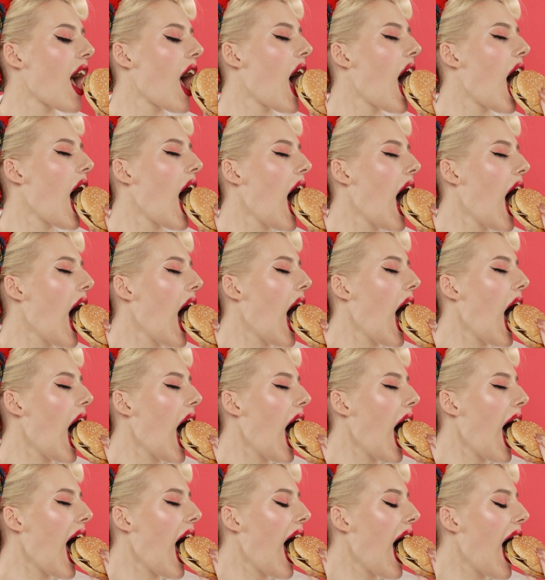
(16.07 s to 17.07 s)
Well,
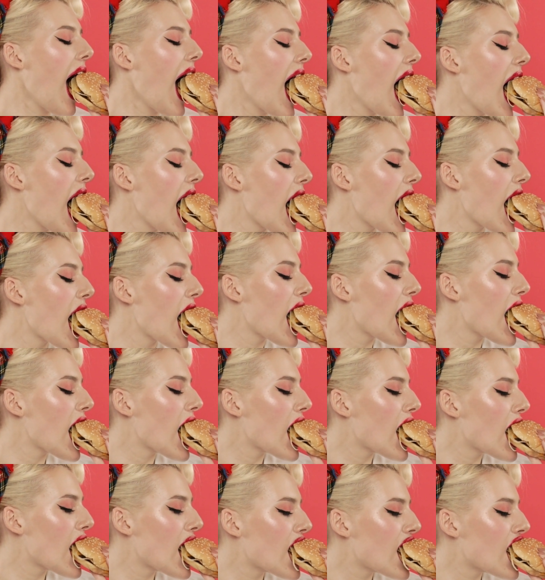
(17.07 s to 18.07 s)
there you
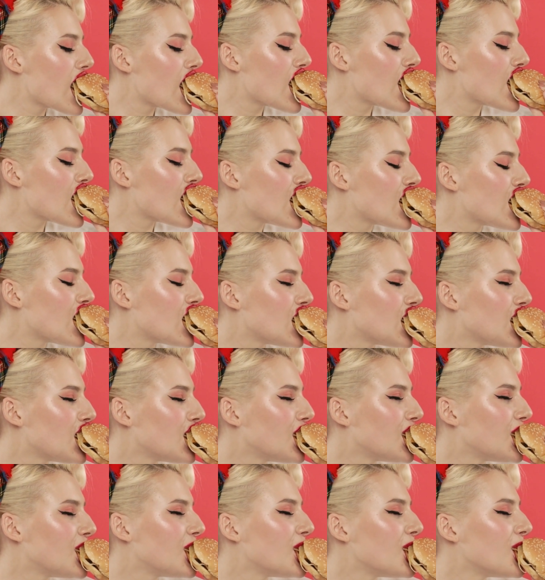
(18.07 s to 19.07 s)
have it, folks.
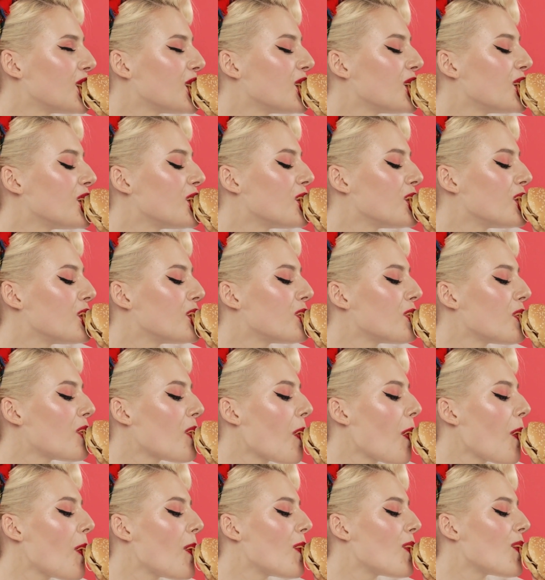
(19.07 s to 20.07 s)
Jenny
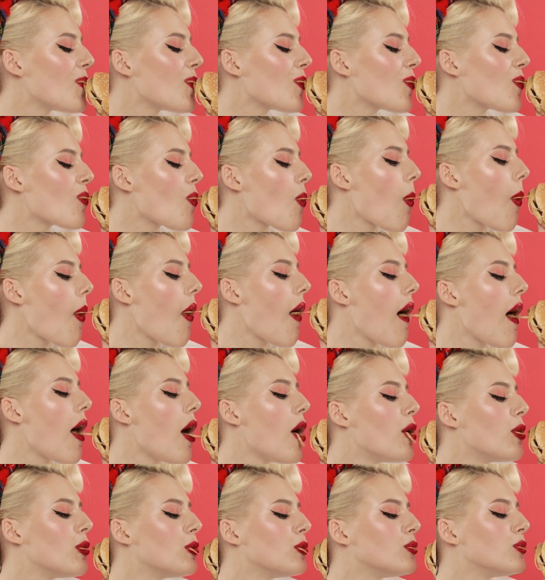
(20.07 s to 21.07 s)
prefers that spray
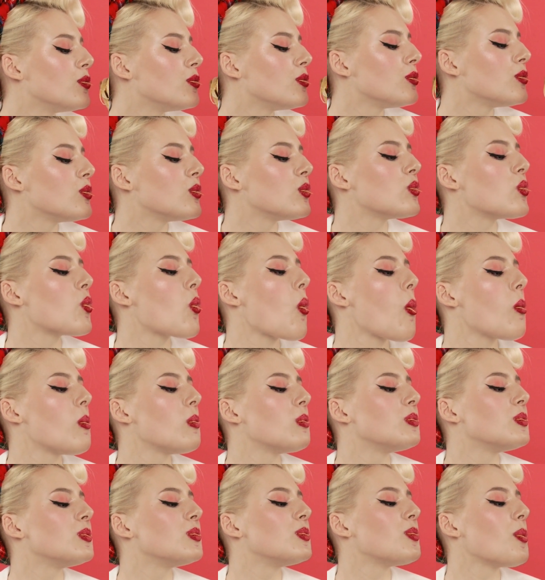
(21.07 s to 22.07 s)
foam as a
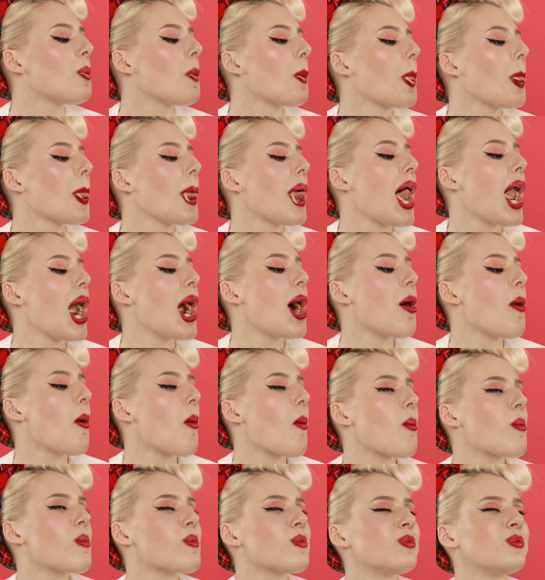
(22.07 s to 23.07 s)
preferred and
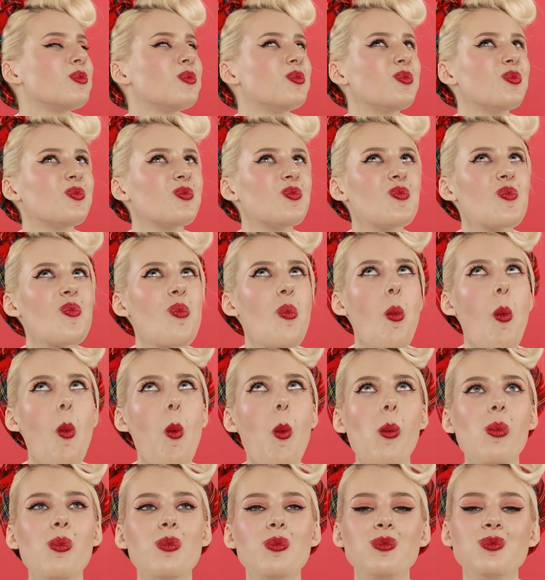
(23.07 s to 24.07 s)
premium
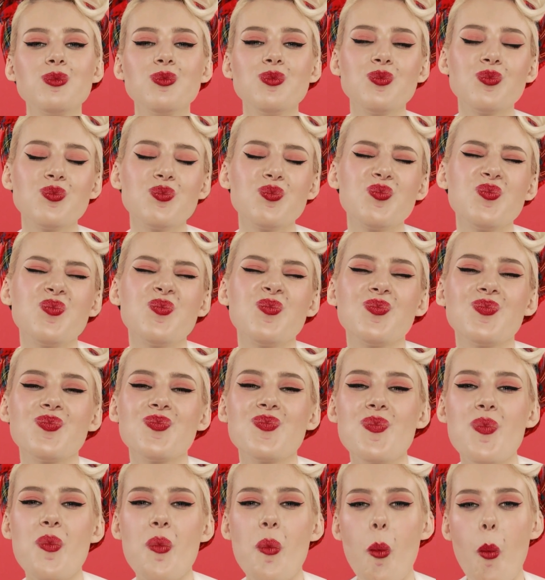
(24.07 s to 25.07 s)
insulation material.
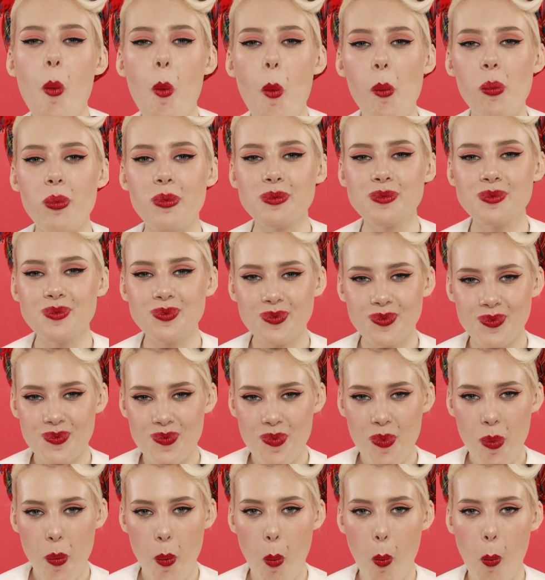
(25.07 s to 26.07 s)
Not
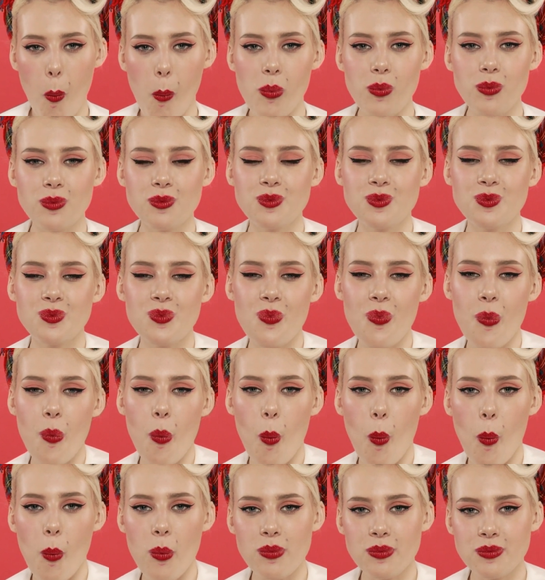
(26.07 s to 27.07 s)
sure if that
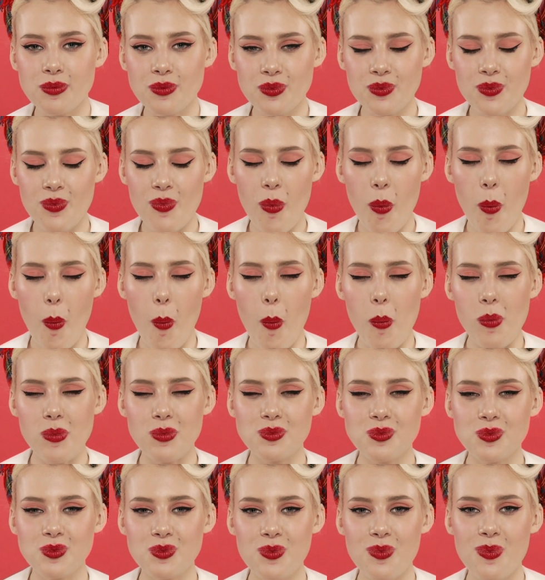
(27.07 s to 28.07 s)
McDonald's cheeseburger is a
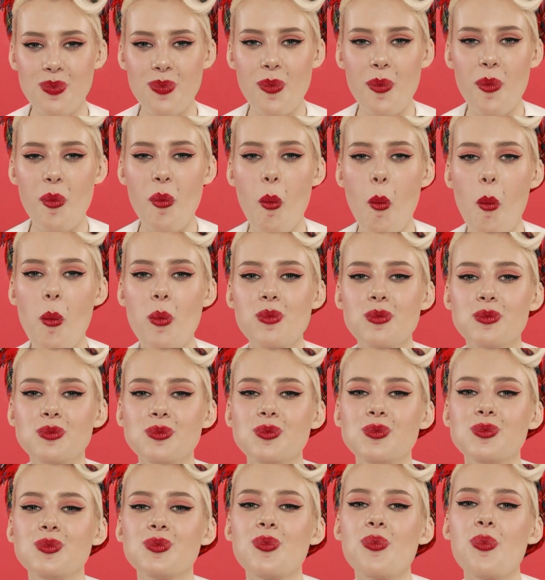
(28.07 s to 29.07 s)
premium
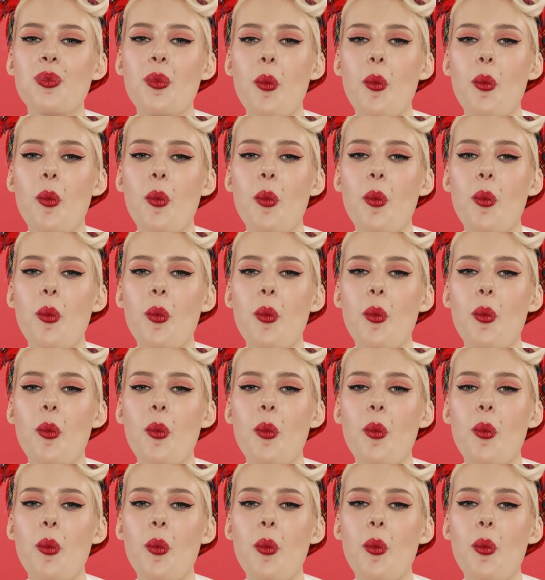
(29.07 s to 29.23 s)
product.